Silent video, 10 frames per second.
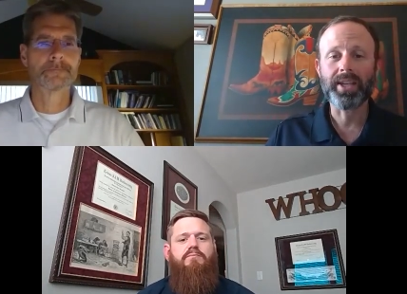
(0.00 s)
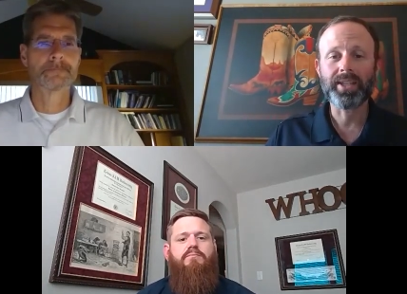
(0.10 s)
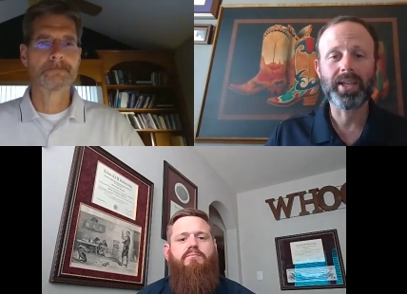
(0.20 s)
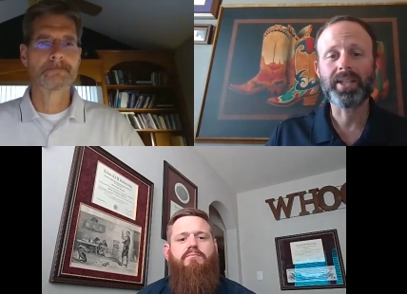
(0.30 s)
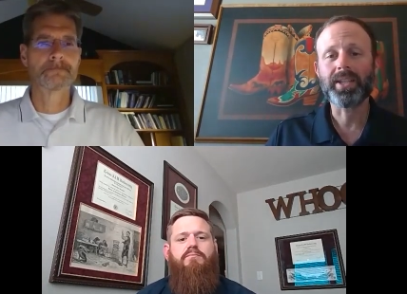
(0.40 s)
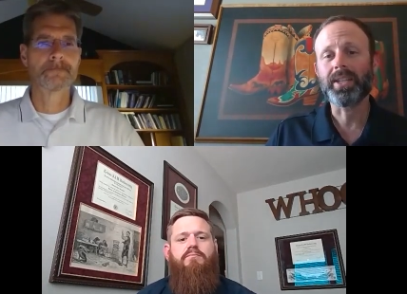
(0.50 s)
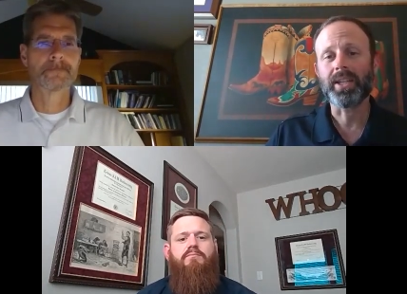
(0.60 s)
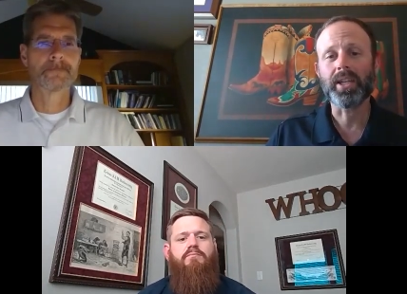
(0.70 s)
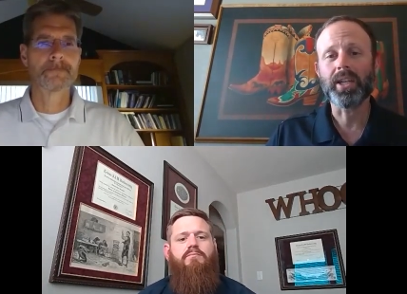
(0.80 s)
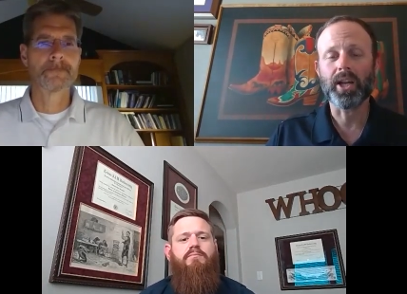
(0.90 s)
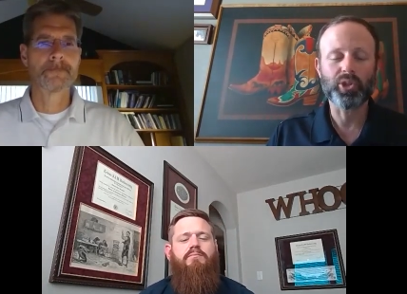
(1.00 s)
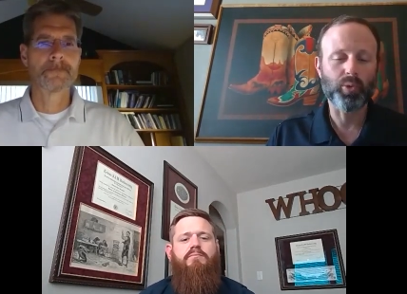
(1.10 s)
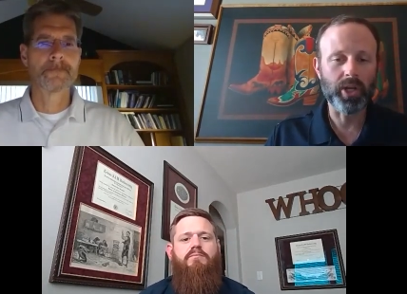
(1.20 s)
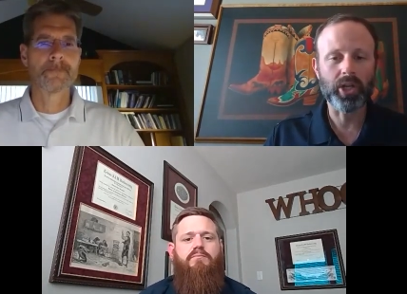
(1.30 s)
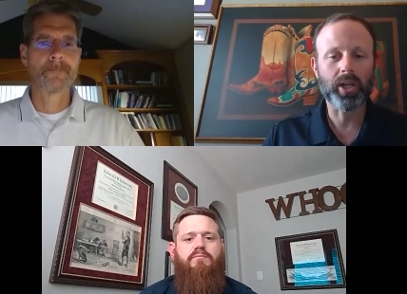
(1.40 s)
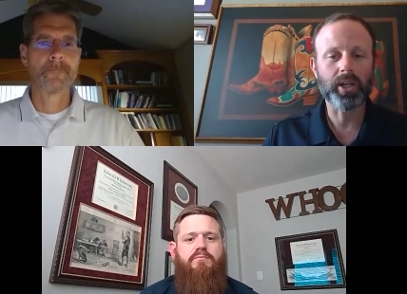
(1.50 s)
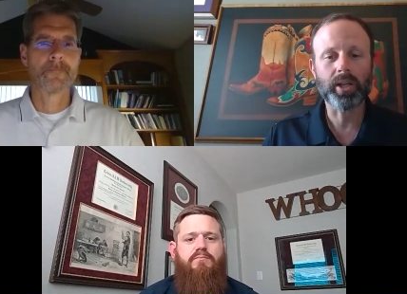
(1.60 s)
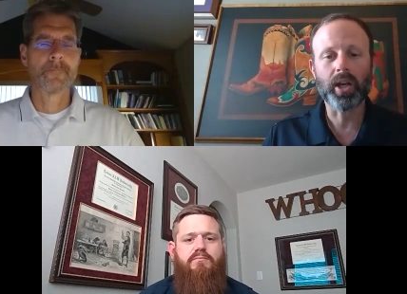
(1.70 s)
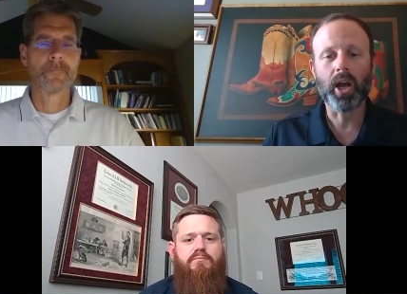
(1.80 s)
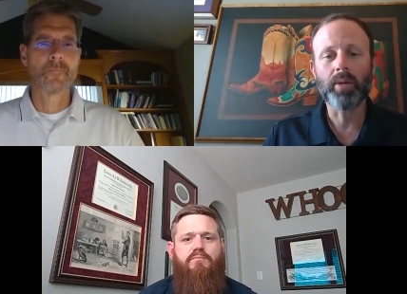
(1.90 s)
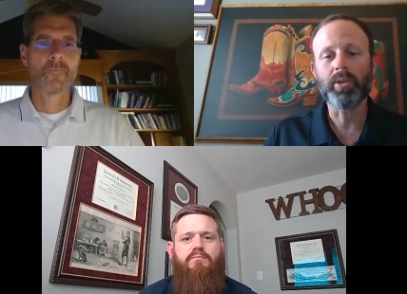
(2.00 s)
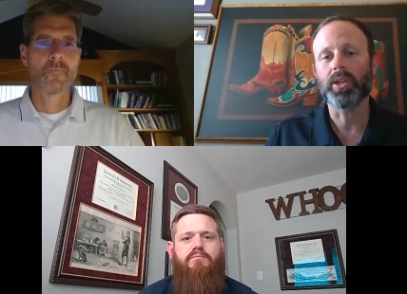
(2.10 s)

Speaker 1: sset.swagelok.com.